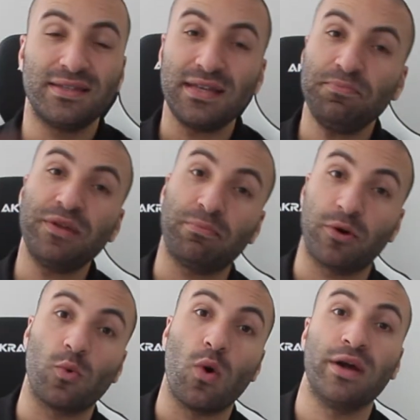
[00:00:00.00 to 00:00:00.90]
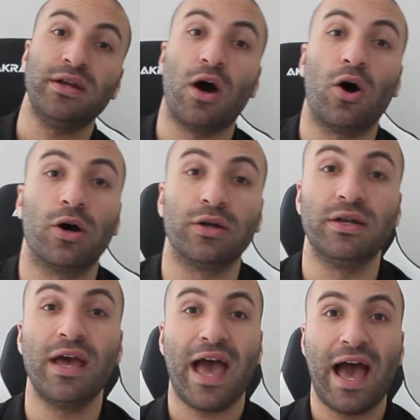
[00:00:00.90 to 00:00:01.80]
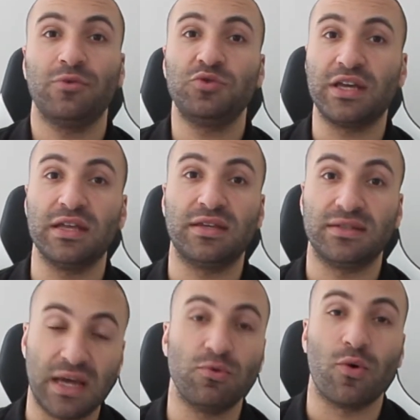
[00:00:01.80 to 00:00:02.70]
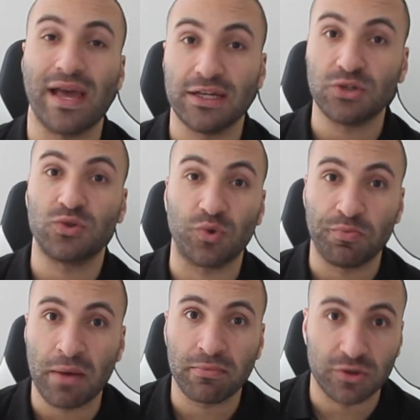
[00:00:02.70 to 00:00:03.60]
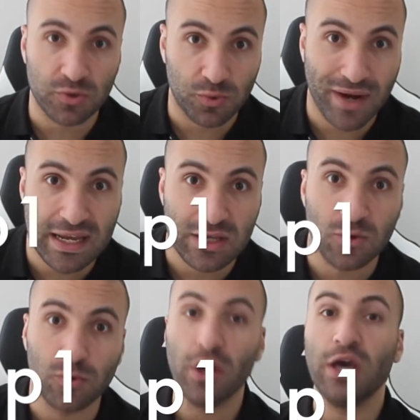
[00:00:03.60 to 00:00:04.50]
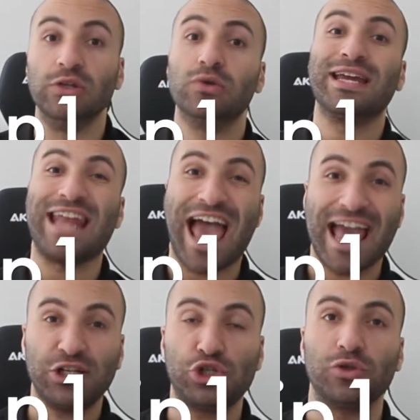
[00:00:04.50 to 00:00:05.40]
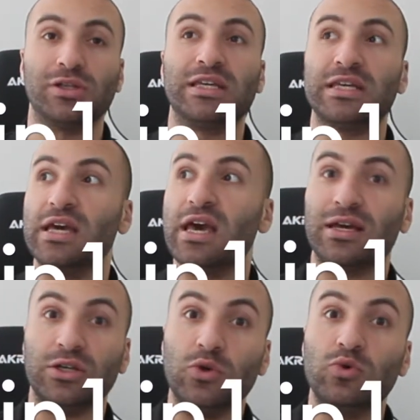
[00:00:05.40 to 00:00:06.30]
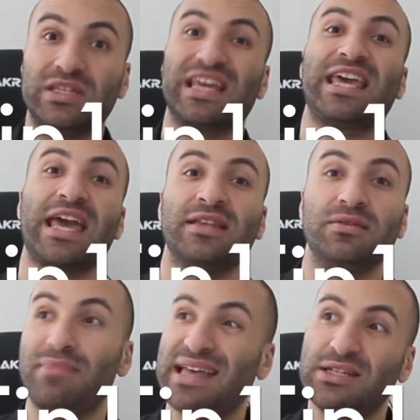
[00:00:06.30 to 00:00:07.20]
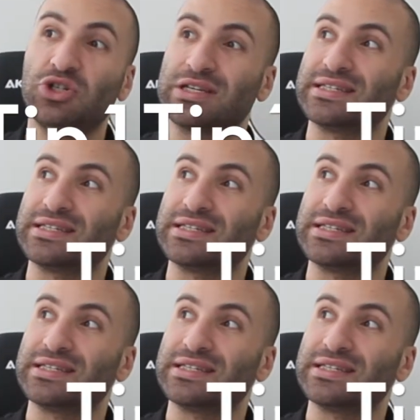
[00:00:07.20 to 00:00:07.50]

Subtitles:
Tip number 1 on how to get the demo agent to remember to rate you, you can actually use the canned messaging